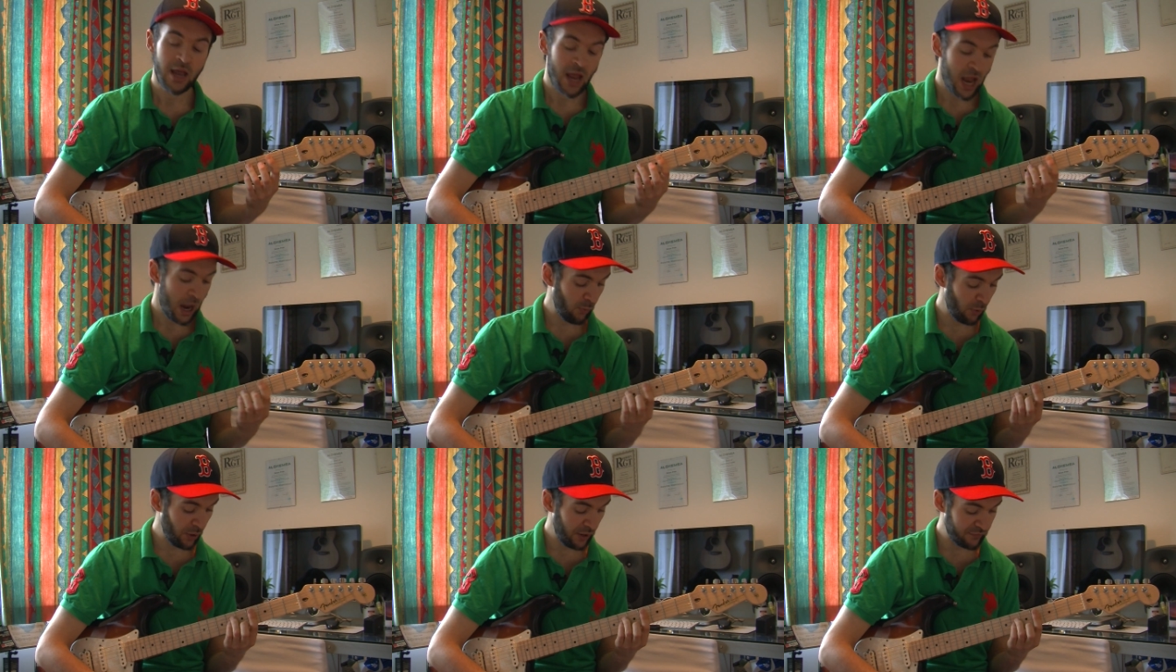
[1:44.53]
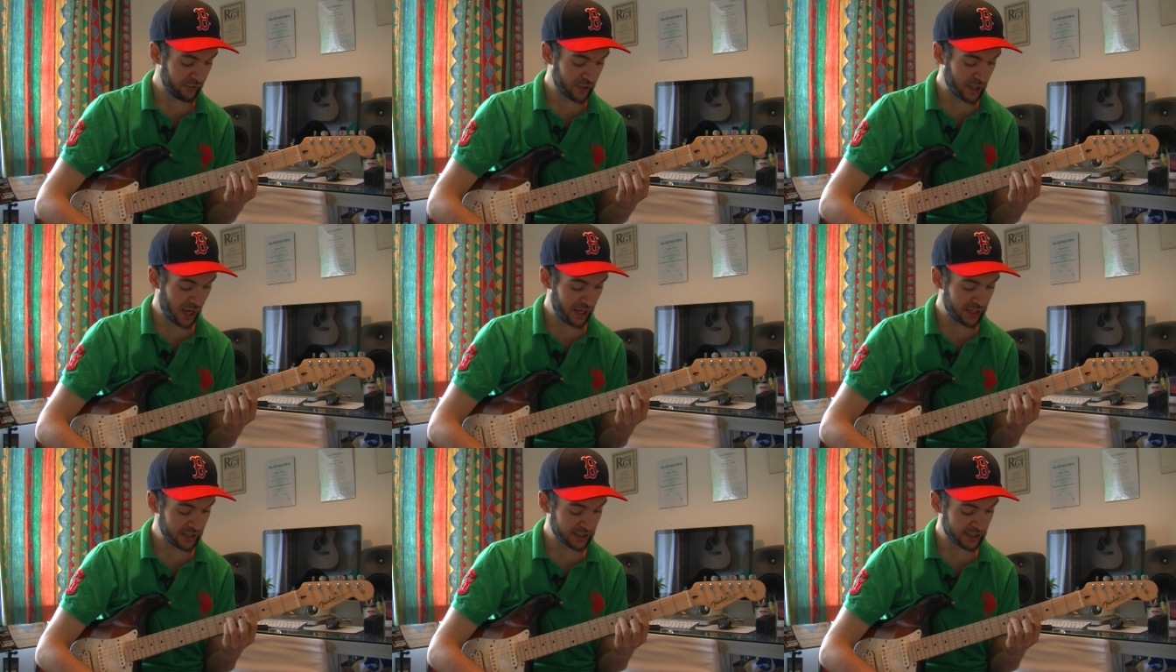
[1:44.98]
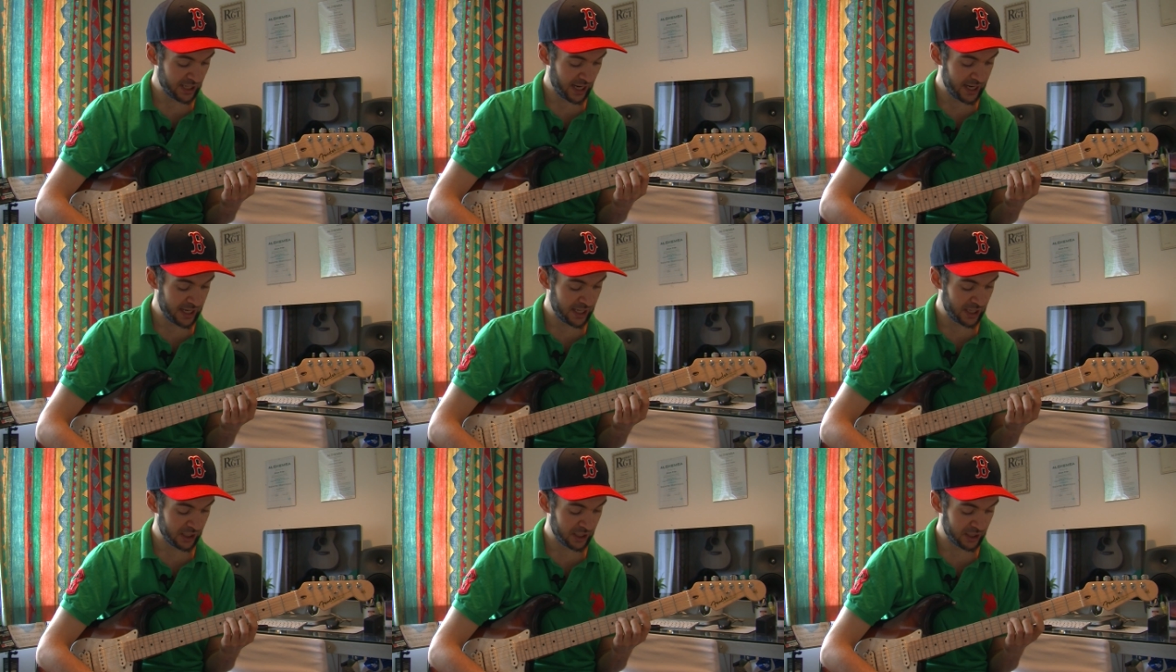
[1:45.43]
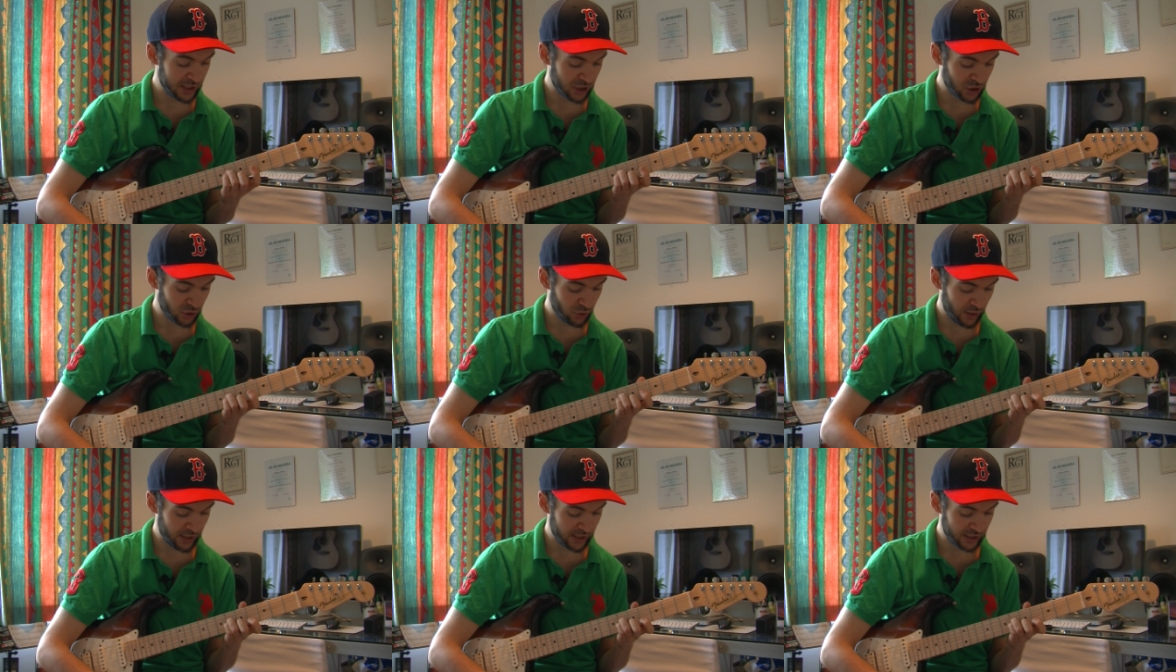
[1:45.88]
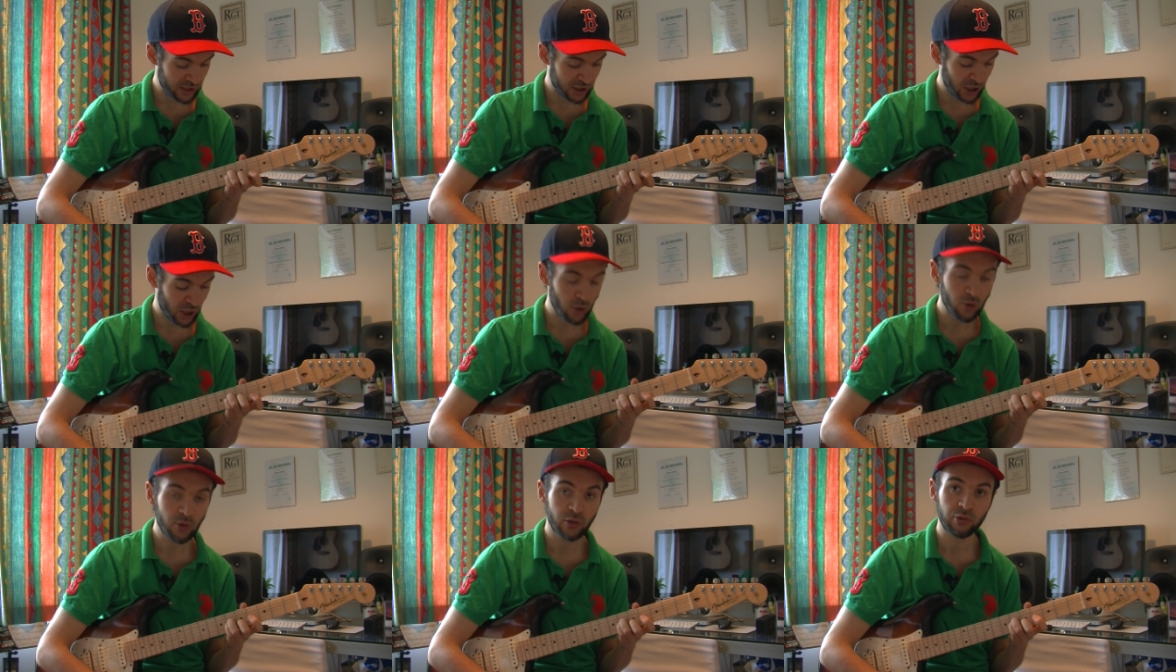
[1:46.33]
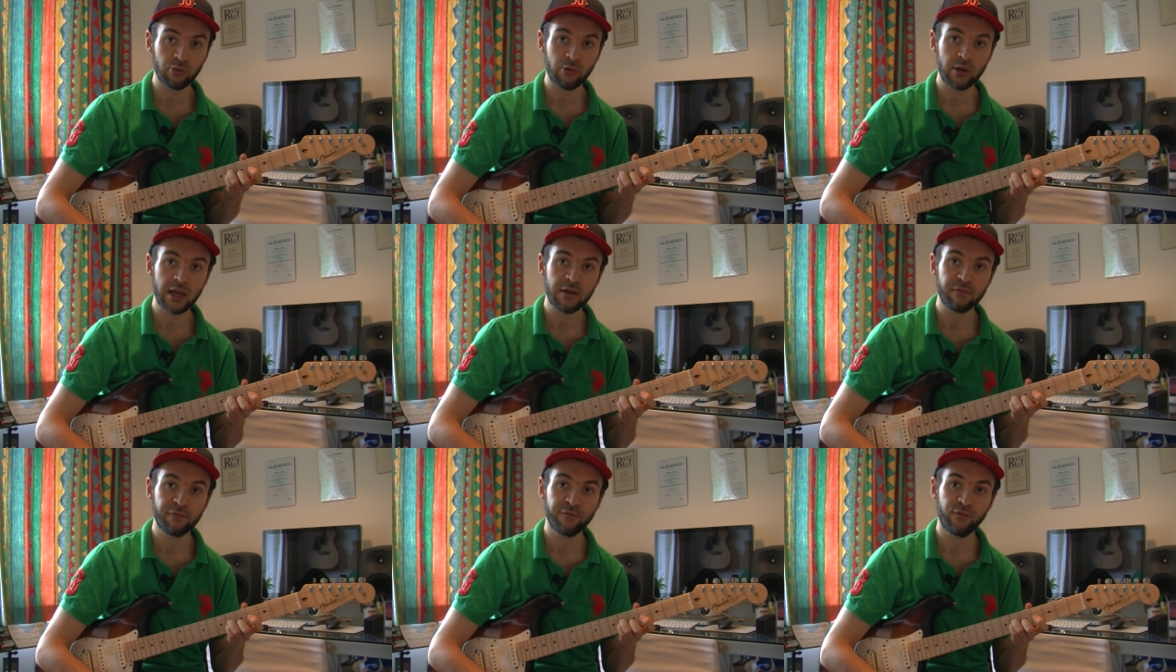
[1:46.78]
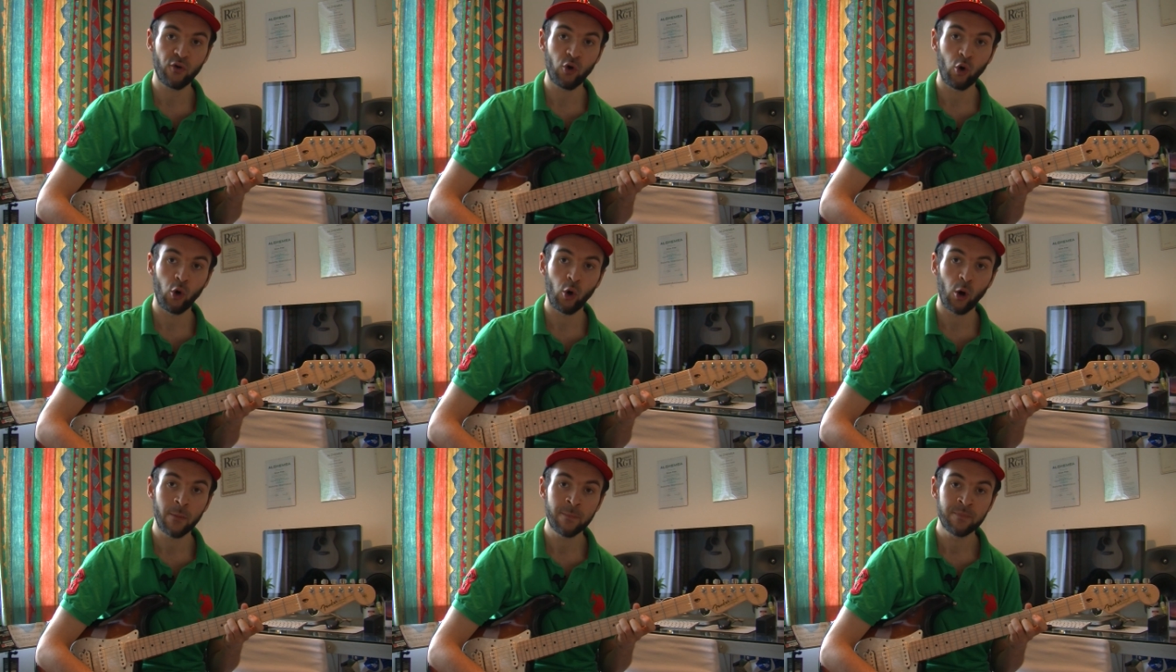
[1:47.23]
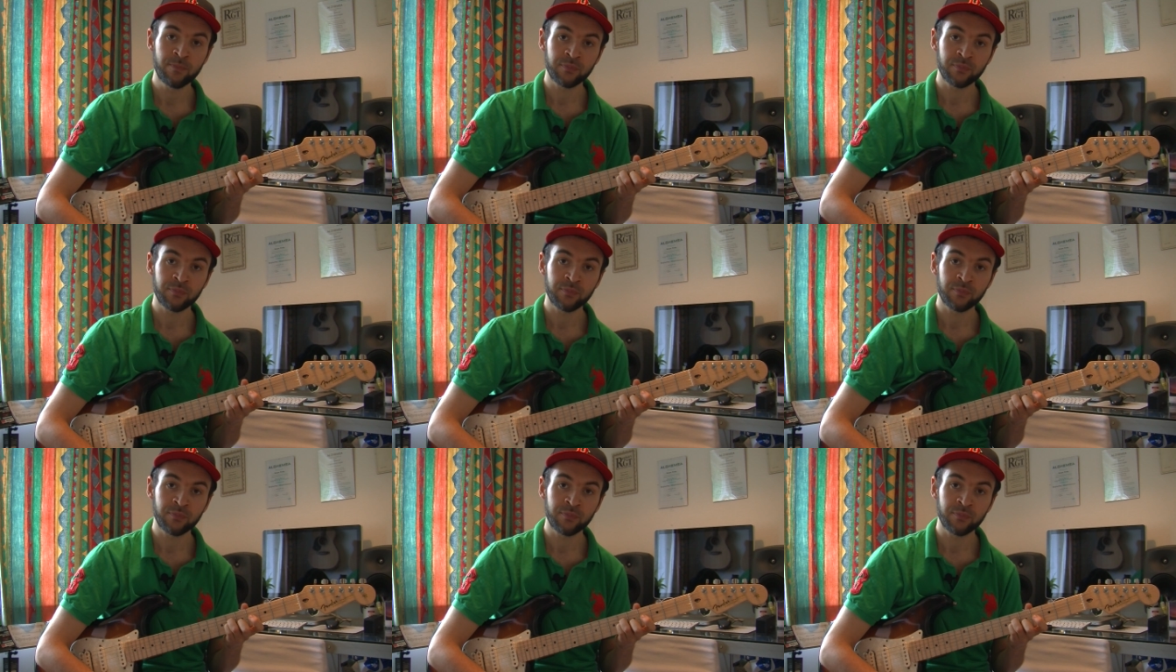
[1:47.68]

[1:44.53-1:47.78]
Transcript: And what I've done is taken the strings 2, 3 and 4